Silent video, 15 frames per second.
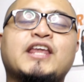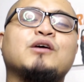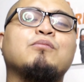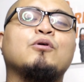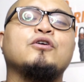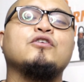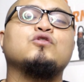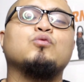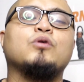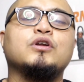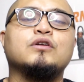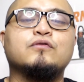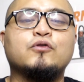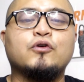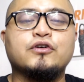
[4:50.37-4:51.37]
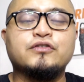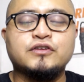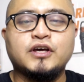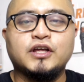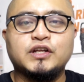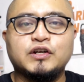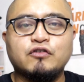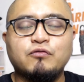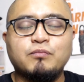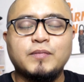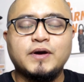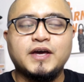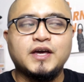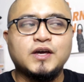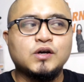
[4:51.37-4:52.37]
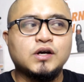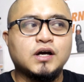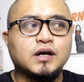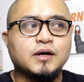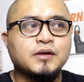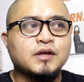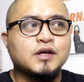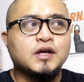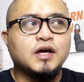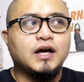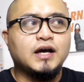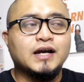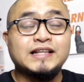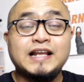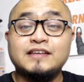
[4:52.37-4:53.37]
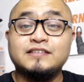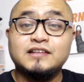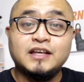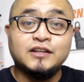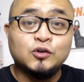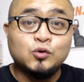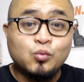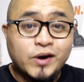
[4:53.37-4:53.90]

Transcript: And a bonus one, of course, another of my classic leather